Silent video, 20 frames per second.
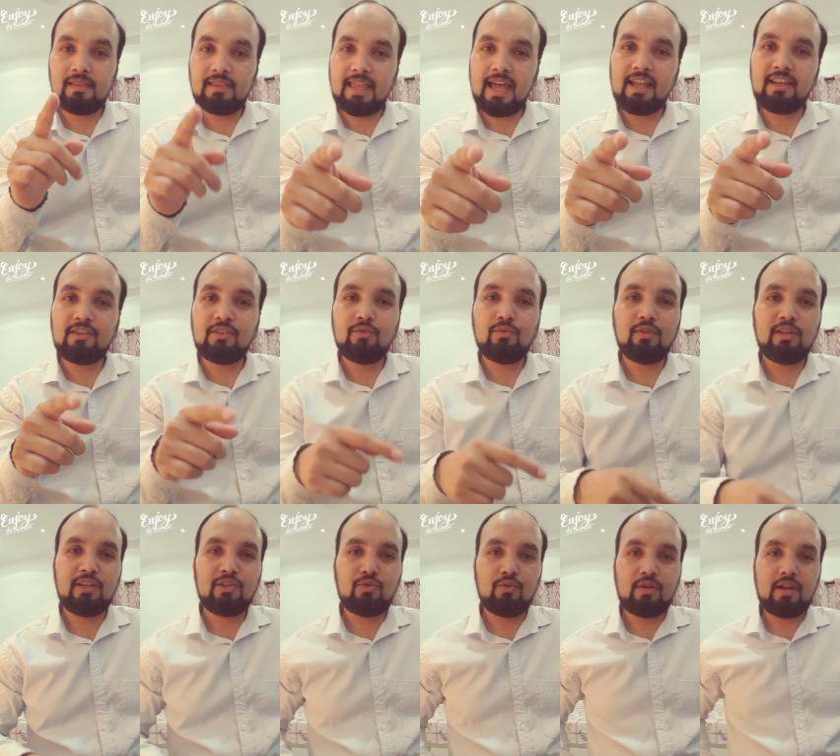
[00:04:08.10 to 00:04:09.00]
That you
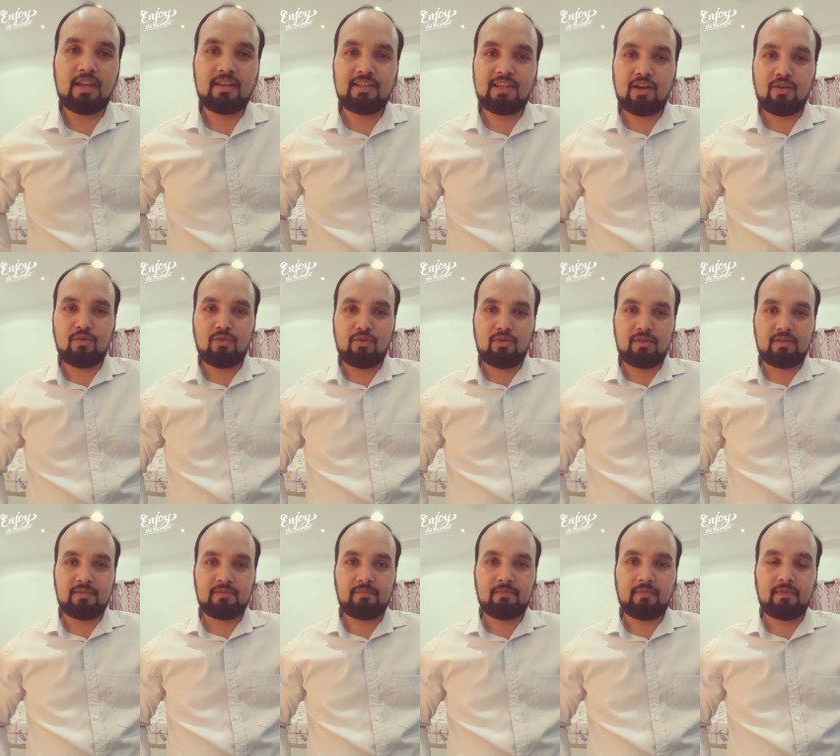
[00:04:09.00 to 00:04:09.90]
need to cut down.
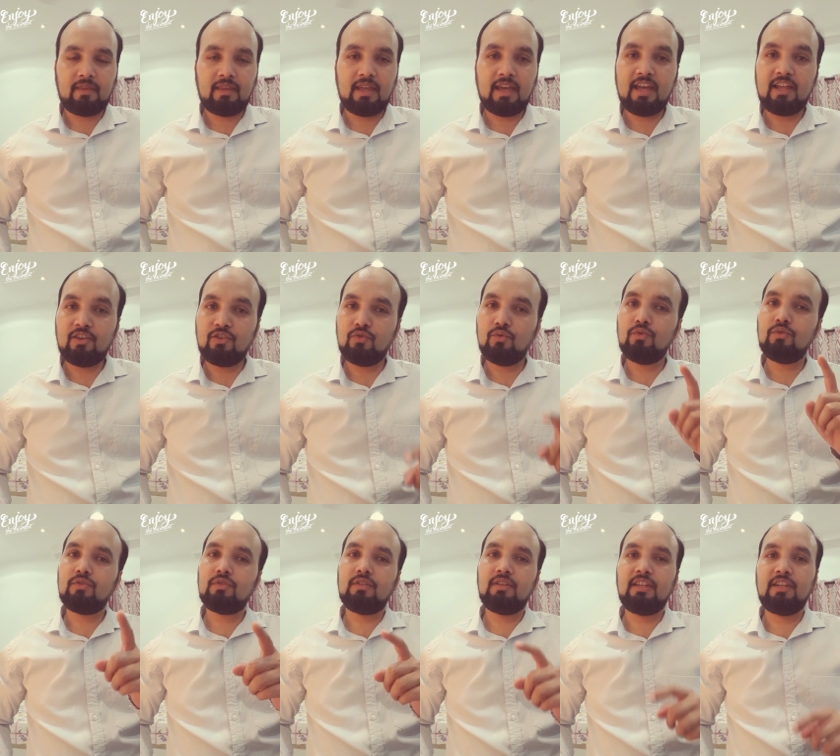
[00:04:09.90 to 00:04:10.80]
And you
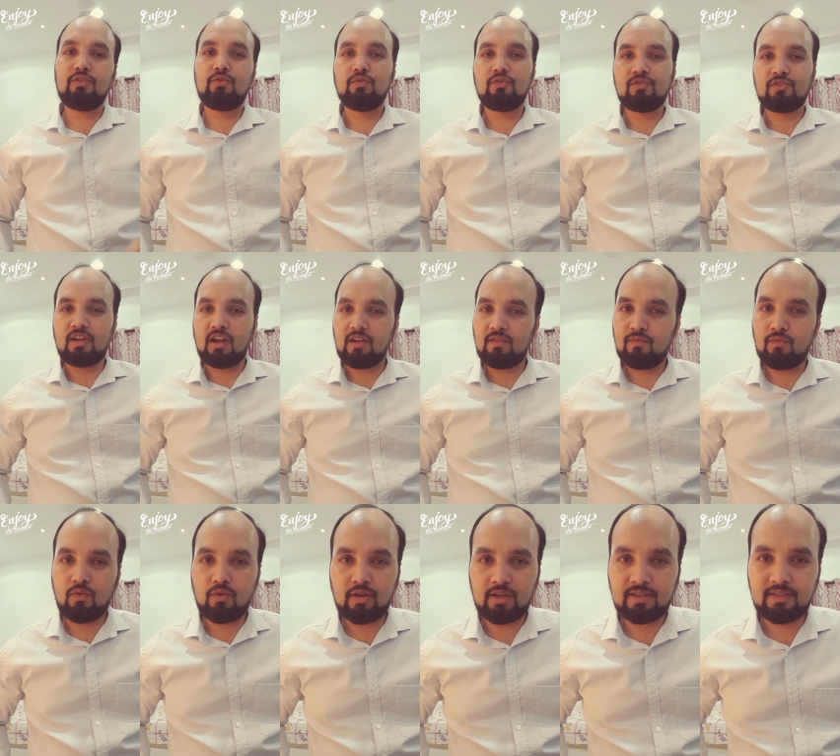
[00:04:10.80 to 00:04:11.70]
need to start
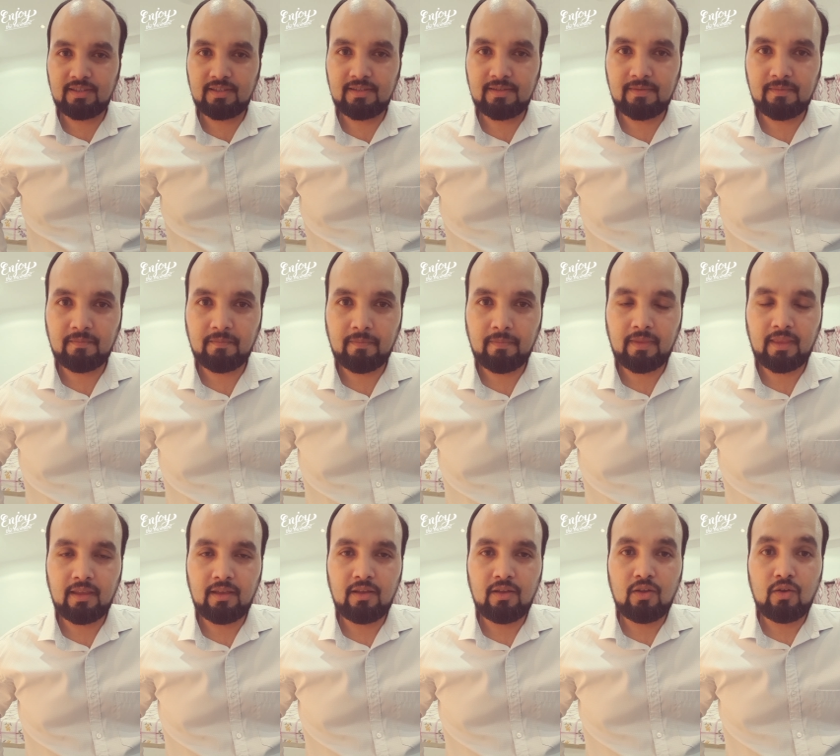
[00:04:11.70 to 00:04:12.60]
focus.
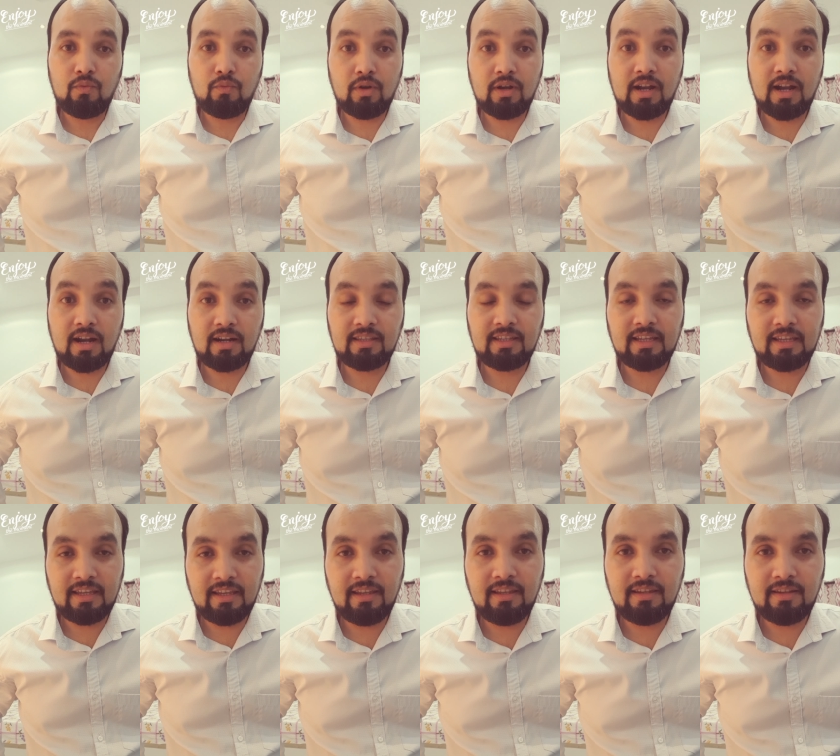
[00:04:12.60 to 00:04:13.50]
What are the
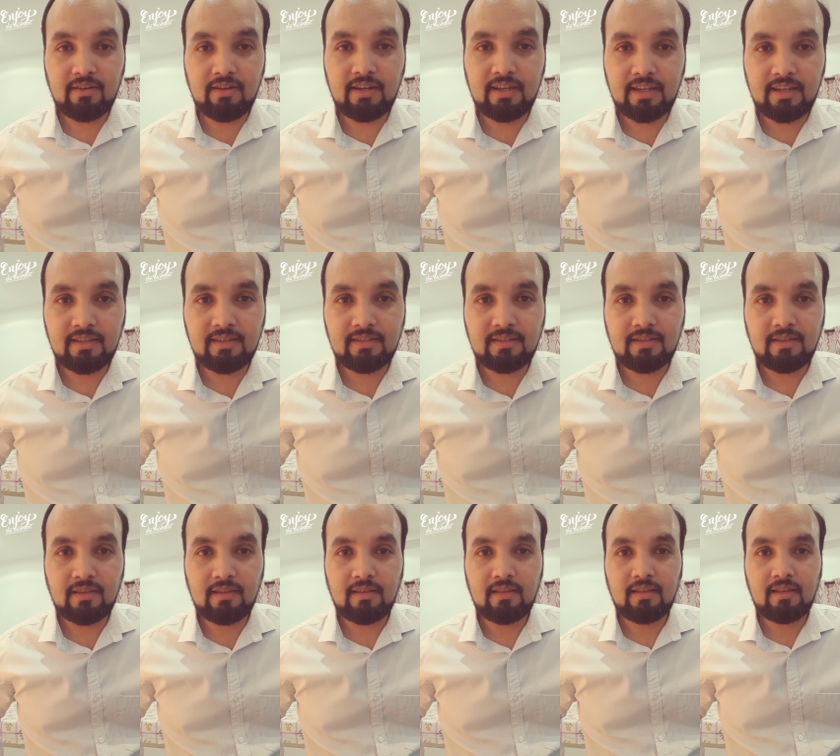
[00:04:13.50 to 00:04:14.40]
key ingredients
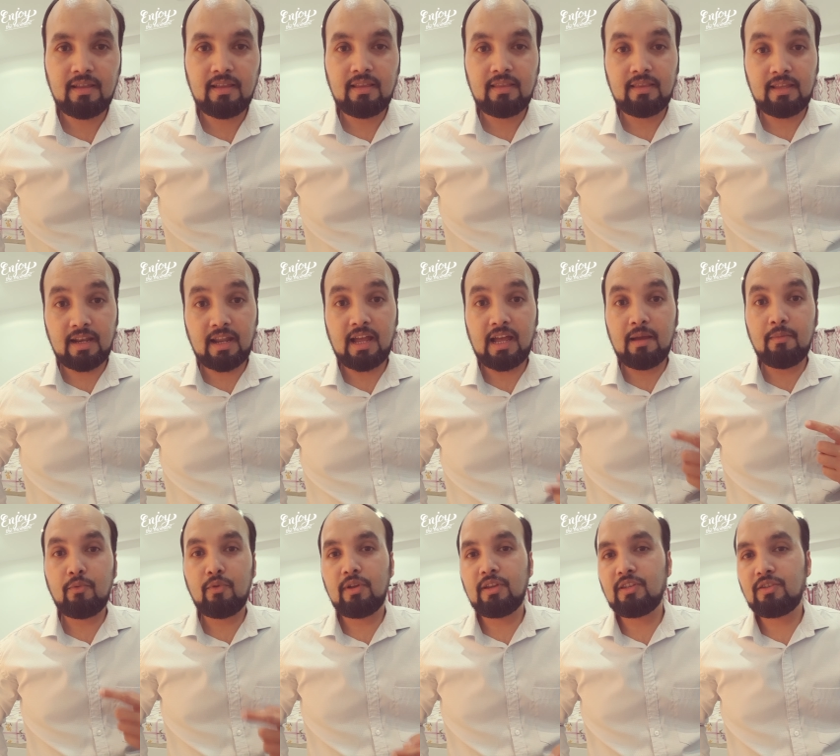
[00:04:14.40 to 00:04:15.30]
that
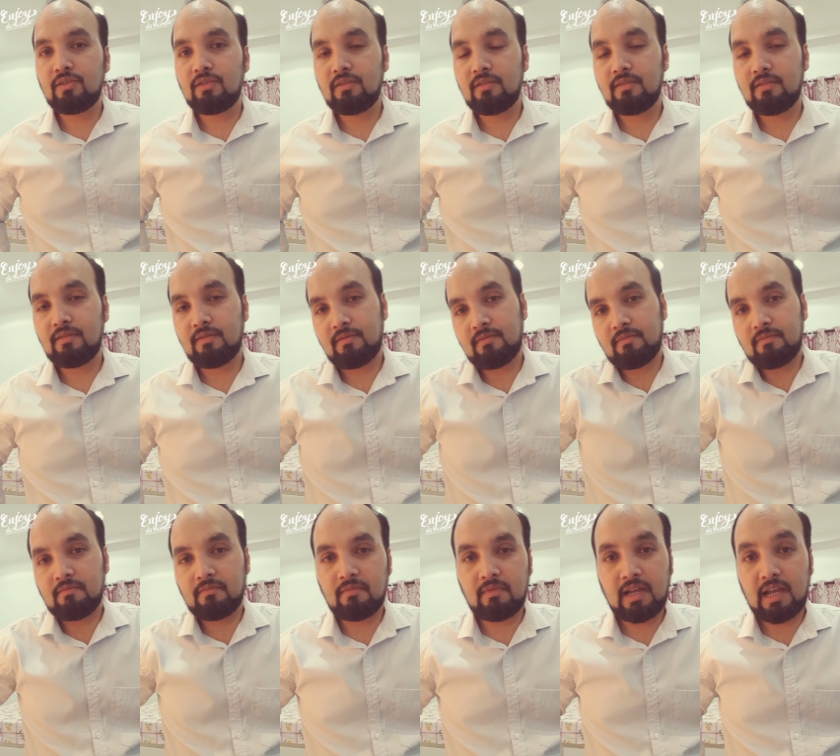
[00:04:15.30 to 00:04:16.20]
I'm going,
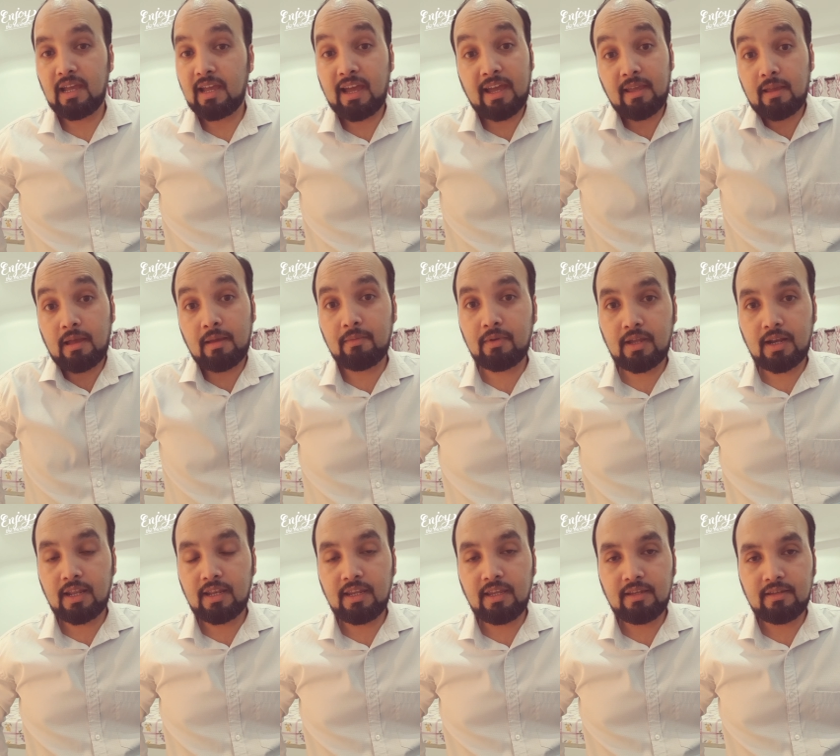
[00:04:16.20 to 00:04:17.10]
I, I, I'm
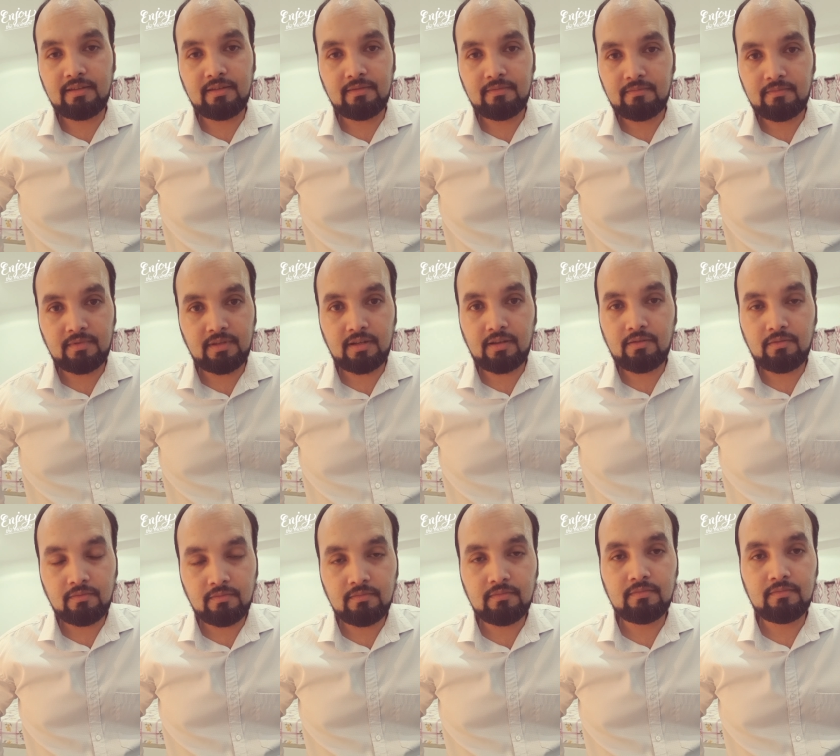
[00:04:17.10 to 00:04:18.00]
gonna need, you
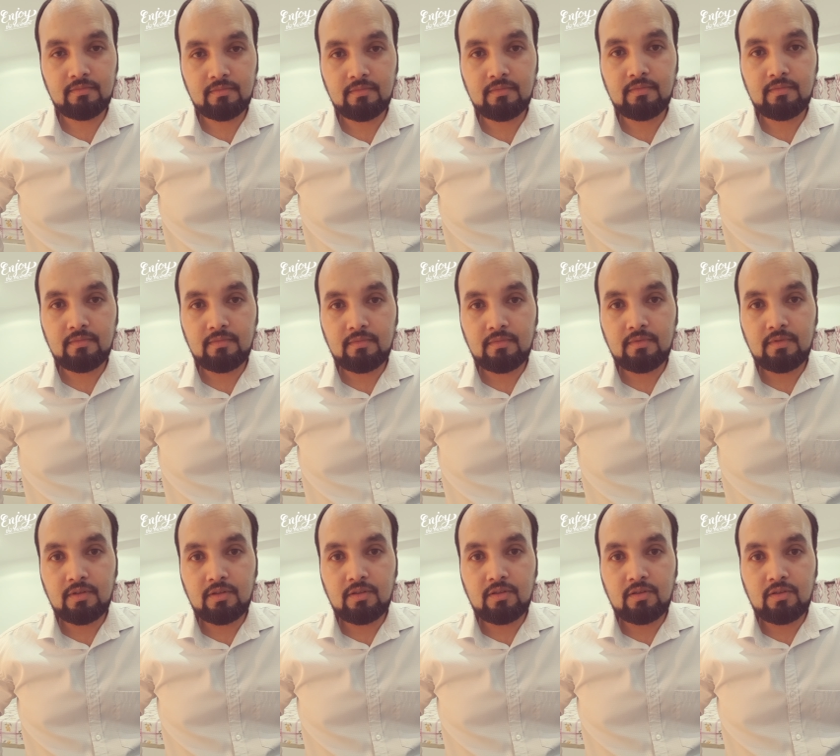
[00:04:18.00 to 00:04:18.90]

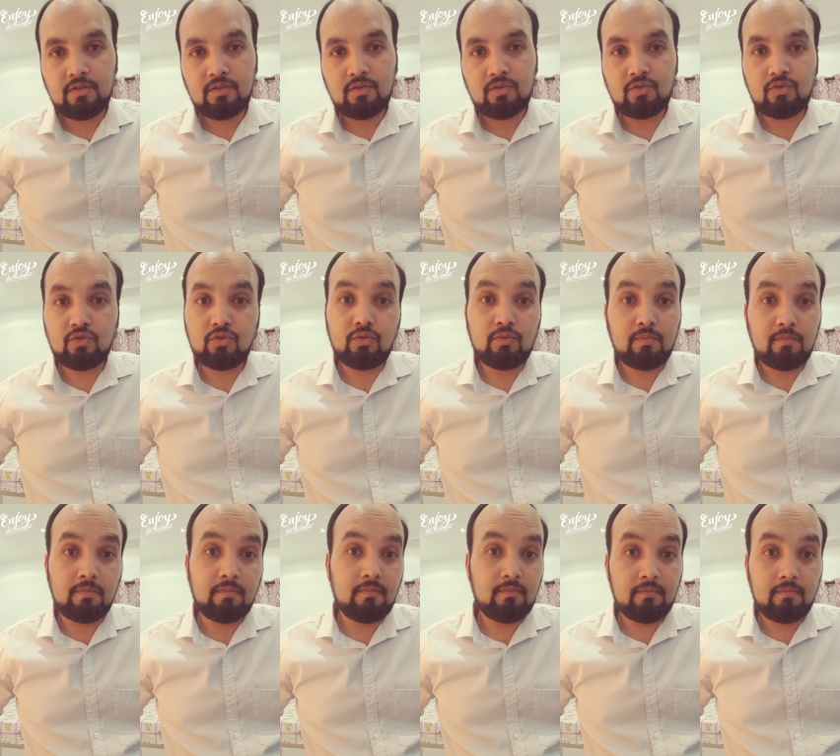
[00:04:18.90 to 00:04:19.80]
know,
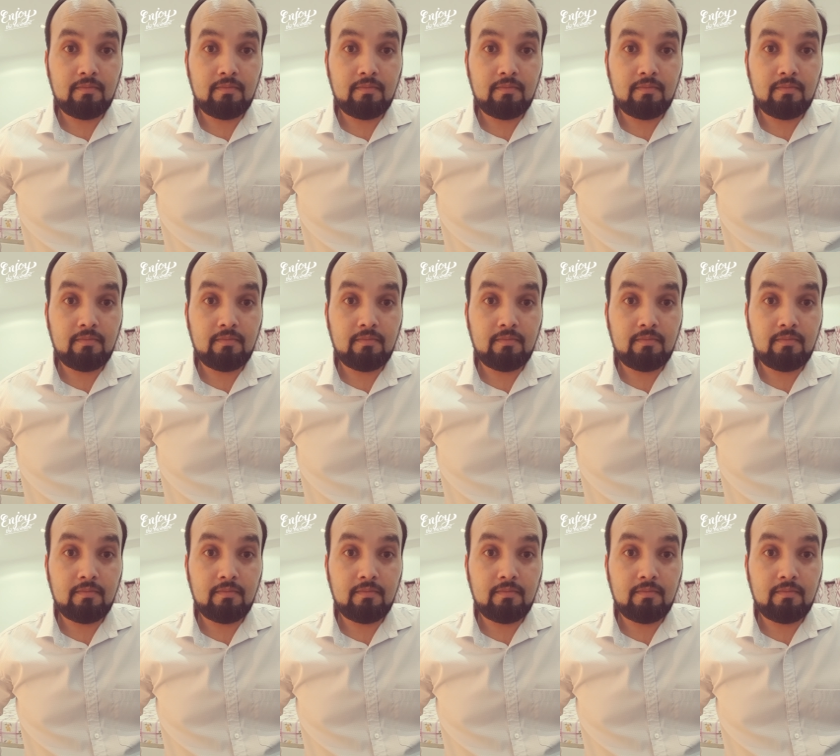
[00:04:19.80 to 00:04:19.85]
to